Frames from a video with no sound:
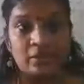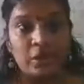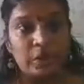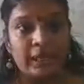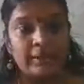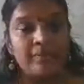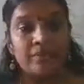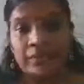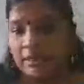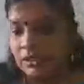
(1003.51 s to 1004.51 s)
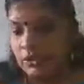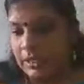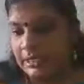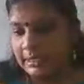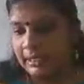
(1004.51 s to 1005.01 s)
Okay, so
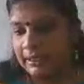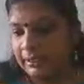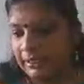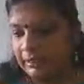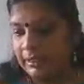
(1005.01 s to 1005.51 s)
these are the